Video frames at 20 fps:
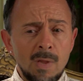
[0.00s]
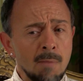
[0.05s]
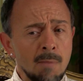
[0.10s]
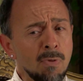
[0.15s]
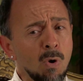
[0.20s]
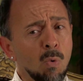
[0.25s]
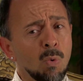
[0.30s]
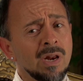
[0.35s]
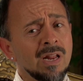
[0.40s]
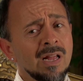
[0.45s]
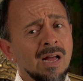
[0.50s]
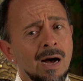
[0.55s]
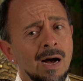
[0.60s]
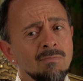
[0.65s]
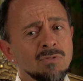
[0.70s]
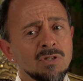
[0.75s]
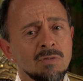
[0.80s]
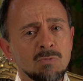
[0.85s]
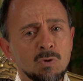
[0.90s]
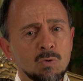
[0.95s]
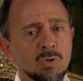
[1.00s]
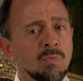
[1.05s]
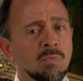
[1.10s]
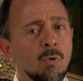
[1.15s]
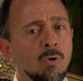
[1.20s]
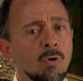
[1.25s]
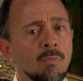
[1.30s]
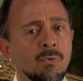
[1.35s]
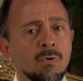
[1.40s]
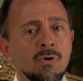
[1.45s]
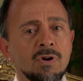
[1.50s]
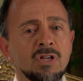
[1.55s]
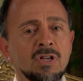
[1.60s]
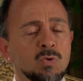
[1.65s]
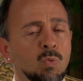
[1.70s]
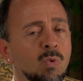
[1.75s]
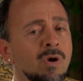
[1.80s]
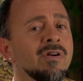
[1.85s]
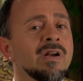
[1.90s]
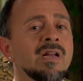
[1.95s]
But what it comes from, what's more important
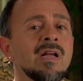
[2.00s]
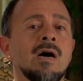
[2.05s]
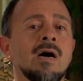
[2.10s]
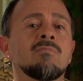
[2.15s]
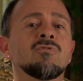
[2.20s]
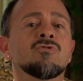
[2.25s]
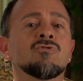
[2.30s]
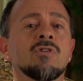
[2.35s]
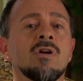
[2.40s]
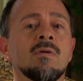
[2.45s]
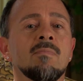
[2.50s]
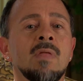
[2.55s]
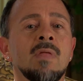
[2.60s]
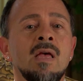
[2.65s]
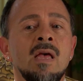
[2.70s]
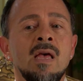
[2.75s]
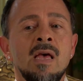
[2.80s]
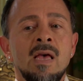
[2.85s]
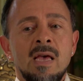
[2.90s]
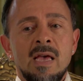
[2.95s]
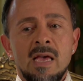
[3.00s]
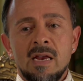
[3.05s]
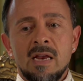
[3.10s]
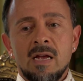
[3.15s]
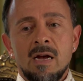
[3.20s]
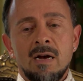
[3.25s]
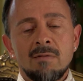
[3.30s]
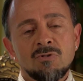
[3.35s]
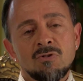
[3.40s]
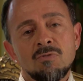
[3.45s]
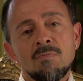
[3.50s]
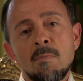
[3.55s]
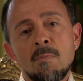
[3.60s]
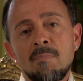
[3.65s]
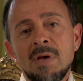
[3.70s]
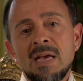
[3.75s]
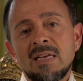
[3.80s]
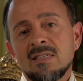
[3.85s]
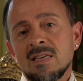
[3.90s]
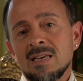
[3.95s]
is where it comes from. It comes from a
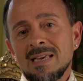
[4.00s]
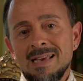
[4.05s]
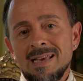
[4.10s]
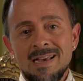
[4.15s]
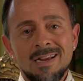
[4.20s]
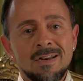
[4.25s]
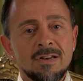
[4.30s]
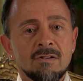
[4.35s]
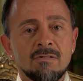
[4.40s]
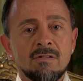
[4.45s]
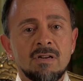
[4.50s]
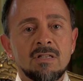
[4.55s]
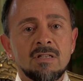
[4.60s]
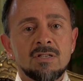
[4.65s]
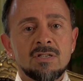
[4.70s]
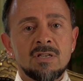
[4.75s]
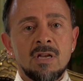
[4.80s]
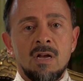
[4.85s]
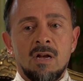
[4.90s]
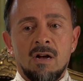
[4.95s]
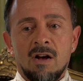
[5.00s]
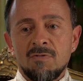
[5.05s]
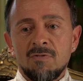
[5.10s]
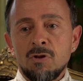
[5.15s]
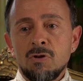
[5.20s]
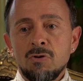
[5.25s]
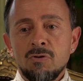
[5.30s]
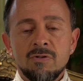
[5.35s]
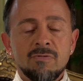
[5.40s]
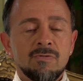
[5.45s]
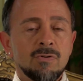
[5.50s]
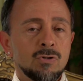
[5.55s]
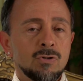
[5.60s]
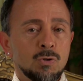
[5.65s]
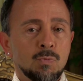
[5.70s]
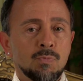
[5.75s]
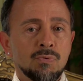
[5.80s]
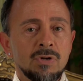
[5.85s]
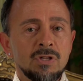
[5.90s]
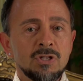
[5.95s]
basic ignorance of the
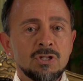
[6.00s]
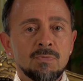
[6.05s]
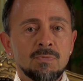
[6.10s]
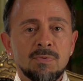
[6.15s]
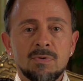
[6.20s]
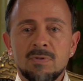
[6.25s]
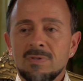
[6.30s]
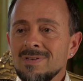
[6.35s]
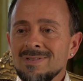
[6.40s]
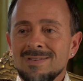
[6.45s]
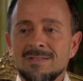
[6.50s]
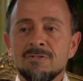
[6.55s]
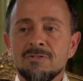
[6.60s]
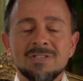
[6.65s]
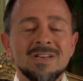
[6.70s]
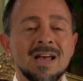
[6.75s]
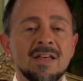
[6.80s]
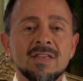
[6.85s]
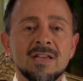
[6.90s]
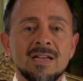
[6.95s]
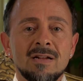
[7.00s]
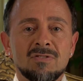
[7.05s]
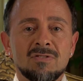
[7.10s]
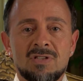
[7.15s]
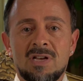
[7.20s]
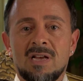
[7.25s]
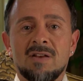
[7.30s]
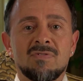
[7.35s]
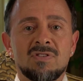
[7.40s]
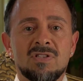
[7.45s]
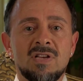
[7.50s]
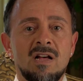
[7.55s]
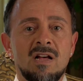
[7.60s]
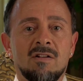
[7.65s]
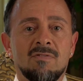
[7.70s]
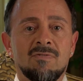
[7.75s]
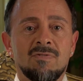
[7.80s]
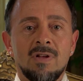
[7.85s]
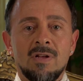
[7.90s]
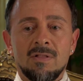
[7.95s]
universal principle that there's nothing outside of
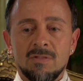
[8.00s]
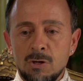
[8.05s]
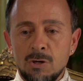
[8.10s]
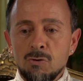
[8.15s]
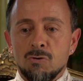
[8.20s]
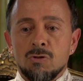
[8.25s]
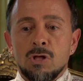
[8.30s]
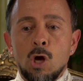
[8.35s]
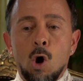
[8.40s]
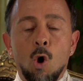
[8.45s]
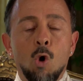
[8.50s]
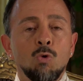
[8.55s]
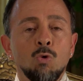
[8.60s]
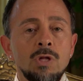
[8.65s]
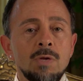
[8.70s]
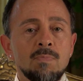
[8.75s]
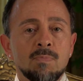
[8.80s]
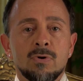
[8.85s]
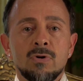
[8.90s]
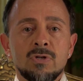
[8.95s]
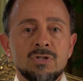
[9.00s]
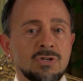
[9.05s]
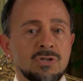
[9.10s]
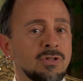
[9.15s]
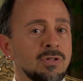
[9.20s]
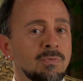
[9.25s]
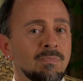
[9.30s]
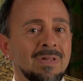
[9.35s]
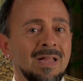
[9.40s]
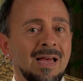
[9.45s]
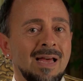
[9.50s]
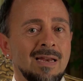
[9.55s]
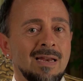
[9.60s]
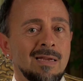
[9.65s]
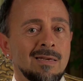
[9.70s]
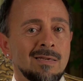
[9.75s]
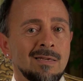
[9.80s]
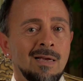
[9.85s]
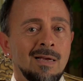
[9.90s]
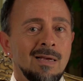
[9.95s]
self, that you're the only person on the
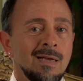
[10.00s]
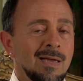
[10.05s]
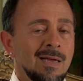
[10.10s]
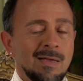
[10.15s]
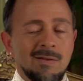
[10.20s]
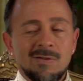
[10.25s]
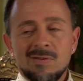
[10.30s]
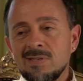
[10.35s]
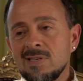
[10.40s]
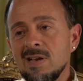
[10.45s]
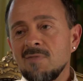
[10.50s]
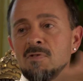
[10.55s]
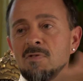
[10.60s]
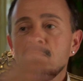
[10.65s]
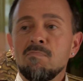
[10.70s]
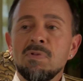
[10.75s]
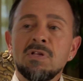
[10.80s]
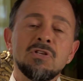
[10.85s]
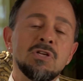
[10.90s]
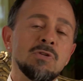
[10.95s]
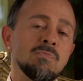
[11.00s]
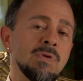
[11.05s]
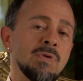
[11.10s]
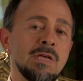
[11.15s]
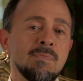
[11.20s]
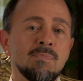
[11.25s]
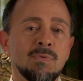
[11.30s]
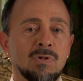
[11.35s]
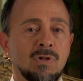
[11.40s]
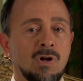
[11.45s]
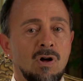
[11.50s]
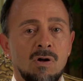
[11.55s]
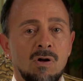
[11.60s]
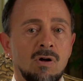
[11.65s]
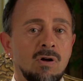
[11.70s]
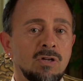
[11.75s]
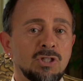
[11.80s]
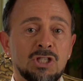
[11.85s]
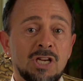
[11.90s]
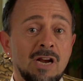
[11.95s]
planet, and the 7 billion people
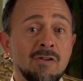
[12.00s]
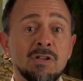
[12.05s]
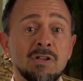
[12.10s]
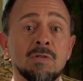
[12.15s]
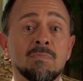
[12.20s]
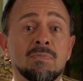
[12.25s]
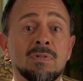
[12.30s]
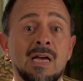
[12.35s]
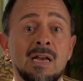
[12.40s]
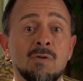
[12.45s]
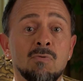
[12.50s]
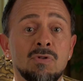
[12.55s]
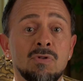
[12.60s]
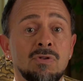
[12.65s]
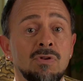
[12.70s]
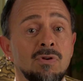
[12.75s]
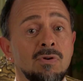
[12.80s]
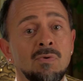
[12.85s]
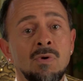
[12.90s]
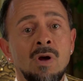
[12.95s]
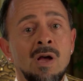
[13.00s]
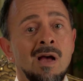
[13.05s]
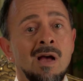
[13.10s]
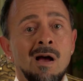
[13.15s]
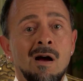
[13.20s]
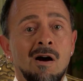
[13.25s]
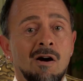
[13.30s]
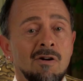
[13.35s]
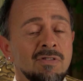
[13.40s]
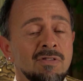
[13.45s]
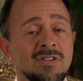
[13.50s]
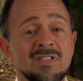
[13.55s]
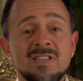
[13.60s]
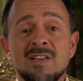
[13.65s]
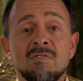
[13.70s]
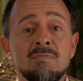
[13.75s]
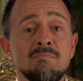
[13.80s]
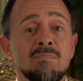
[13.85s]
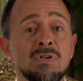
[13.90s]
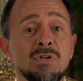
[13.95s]
sharing the planet with you are the
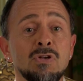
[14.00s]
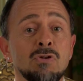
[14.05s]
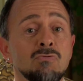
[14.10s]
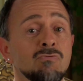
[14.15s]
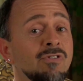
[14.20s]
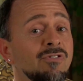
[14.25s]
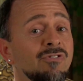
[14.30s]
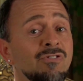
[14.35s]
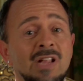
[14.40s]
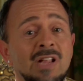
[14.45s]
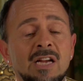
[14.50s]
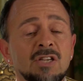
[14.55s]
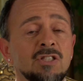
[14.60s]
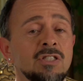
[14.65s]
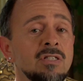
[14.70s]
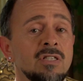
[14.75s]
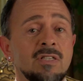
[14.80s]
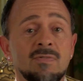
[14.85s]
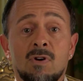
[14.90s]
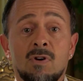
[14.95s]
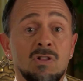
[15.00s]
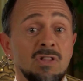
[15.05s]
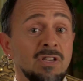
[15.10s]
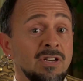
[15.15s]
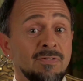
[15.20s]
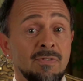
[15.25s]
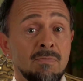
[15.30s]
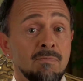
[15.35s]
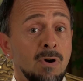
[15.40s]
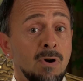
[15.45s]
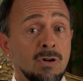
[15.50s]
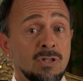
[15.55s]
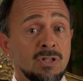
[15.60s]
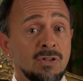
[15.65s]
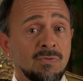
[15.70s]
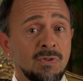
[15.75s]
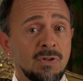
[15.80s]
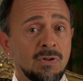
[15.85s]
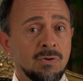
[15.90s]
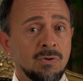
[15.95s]
7 billion reflections of all the different parts
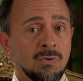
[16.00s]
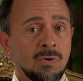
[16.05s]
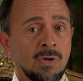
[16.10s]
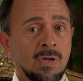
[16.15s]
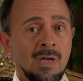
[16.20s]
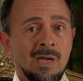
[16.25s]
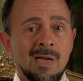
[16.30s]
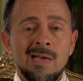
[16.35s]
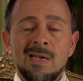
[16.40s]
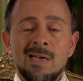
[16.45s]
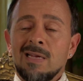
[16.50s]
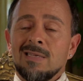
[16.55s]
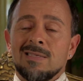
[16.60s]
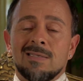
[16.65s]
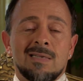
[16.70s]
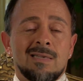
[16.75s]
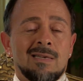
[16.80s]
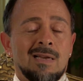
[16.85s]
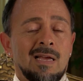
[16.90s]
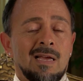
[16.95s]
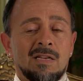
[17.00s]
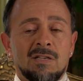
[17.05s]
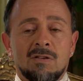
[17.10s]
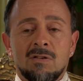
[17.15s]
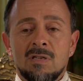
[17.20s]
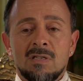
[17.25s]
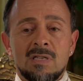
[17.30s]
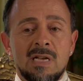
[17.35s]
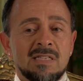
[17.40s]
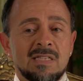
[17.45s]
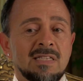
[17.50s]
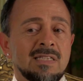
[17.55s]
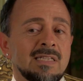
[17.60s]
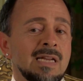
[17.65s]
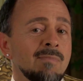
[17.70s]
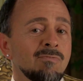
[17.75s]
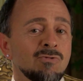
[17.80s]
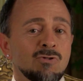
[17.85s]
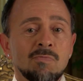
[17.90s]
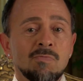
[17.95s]
of you. It
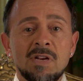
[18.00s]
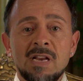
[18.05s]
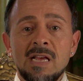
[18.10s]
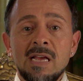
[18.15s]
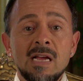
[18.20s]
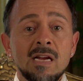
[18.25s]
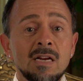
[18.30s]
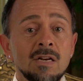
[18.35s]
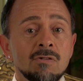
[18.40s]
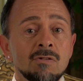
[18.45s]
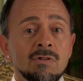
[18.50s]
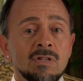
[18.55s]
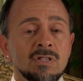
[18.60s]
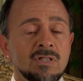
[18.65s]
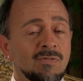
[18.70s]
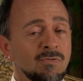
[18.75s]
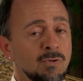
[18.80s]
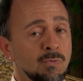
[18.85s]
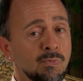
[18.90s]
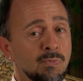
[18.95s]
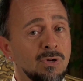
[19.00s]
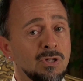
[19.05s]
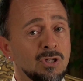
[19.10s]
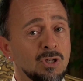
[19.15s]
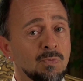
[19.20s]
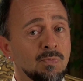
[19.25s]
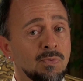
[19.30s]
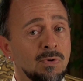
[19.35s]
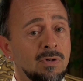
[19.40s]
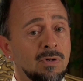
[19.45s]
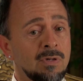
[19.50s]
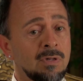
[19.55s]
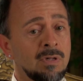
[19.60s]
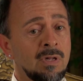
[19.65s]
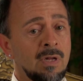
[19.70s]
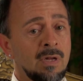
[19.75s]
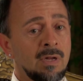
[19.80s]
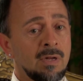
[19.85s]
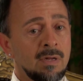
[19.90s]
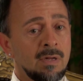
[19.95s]
stems from an ignorance of the principle
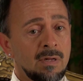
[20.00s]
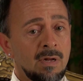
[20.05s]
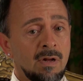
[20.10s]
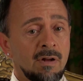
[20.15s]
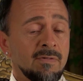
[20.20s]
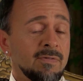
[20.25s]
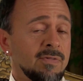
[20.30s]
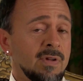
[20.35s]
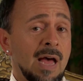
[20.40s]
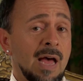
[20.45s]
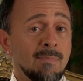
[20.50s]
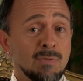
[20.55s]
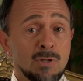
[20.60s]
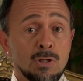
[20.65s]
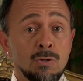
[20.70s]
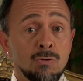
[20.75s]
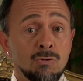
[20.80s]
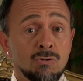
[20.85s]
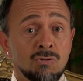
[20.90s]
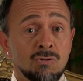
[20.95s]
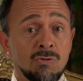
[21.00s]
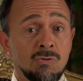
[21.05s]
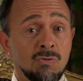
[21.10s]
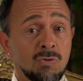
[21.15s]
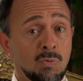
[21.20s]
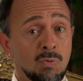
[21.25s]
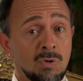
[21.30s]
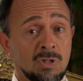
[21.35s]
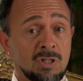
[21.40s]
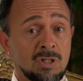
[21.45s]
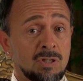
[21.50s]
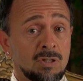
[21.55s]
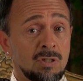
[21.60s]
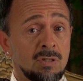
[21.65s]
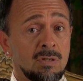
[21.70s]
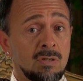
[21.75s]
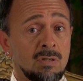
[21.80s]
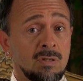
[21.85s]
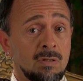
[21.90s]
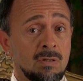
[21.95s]
of absolute truth, which
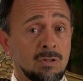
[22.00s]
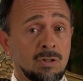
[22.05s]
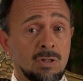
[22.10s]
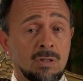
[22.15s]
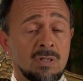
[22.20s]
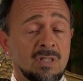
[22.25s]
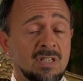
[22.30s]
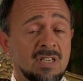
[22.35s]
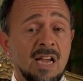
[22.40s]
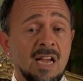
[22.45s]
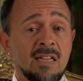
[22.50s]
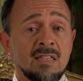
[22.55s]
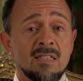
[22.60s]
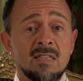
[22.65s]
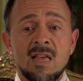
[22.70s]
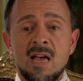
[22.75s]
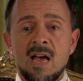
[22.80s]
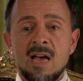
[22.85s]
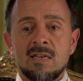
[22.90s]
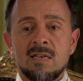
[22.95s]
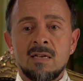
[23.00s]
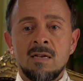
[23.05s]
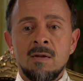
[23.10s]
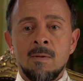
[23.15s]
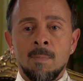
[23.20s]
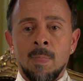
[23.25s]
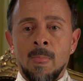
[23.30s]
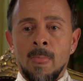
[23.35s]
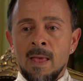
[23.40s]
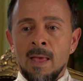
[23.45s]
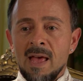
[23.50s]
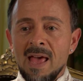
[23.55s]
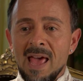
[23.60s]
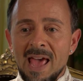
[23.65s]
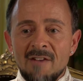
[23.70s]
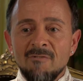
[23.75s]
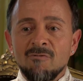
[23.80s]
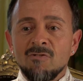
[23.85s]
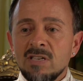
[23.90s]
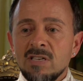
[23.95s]
states that
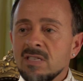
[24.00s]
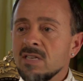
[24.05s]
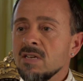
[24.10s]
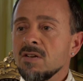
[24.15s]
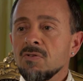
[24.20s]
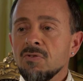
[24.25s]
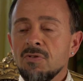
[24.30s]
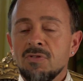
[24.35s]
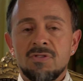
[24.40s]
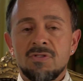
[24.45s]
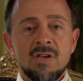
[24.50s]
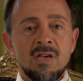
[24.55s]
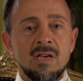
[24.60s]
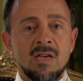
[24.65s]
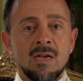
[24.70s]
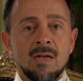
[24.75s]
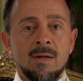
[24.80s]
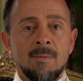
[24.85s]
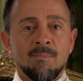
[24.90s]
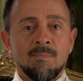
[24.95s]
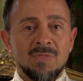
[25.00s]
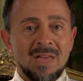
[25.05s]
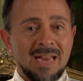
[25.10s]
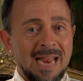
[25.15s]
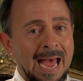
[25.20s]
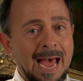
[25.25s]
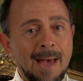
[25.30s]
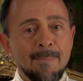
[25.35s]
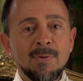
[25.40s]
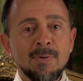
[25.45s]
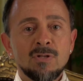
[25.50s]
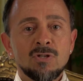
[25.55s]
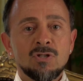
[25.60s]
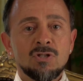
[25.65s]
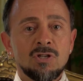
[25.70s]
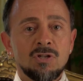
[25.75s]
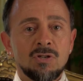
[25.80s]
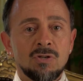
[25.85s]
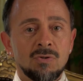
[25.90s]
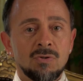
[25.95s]
every single thing that happens
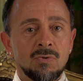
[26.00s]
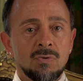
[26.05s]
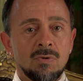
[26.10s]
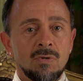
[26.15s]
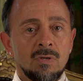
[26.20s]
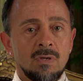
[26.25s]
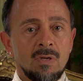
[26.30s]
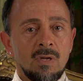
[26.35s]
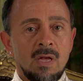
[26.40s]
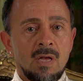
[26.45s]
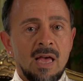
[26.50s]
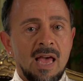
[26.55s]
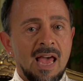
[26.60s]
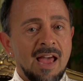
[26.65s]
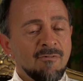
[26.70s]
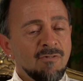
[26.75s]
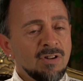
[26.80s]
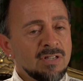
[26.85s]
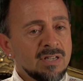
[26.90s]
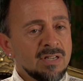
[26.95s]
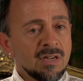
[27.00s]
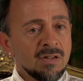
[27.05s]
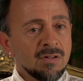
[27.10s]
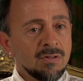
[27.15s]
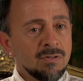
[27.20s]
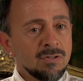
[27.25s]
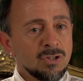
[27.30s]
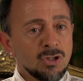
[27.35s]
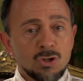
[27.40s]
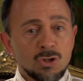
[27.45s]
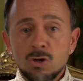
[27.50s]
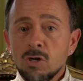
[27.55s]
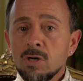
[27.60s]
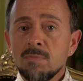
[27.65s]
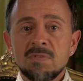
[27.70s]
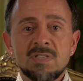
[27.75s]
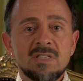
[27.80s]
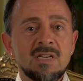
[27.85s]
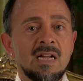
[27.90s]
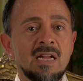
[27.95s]
to you, every single
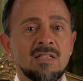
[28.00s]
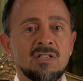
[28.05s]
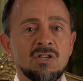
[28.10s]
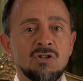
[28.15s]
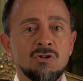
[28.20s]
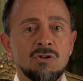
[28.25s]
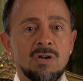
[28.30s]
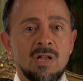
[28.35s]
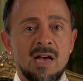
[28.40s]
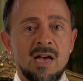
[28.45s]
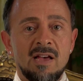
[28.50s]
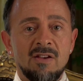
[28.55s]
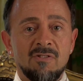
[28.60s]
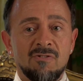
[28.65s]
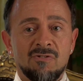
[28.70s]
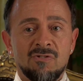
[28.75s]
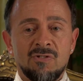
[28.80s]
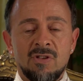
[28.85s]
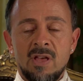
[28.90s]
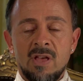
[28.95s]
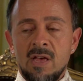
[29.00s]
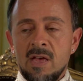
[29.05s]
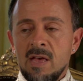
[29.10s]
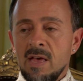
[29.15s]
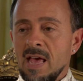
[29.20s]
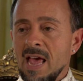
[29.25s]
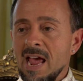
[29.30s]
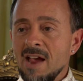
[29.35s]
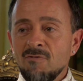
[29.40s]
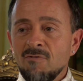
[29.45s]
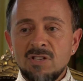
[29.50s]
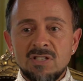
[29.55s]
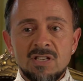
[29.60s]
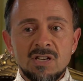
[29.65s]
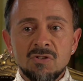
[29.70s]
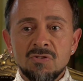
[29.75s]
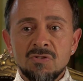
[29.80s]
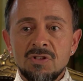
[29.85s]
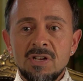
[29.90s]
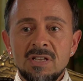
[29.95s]
circumstance in your life, every
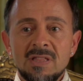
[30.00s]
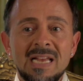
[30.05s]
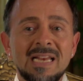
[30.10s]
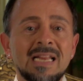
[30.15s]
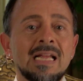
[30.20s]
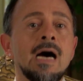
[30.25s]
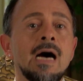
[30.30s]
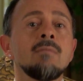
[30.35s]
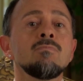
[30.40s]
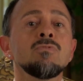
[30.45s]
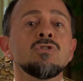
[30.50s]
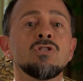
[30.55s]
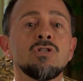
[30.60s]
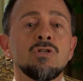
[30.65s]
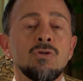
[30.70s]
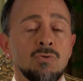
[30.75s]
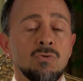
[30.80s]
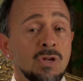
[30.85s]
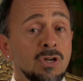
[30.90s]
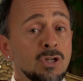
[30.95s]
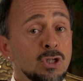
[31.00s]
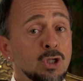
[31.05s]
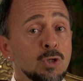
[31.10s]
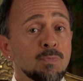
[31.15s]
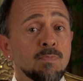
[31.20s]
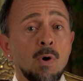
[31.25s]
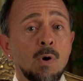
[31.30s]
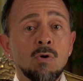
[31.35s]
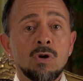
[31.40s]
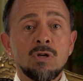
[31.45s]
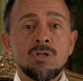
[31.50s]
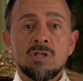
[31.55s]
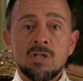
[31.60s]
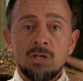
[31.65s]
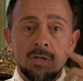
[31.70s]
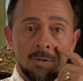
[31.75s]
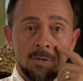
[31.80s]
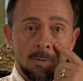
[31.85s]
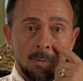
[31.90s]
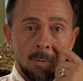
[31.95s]
single thing that comes to you, that is spoken to
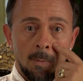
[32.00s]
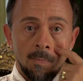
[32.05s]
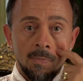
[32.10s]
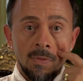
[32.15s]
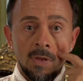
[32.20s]
you,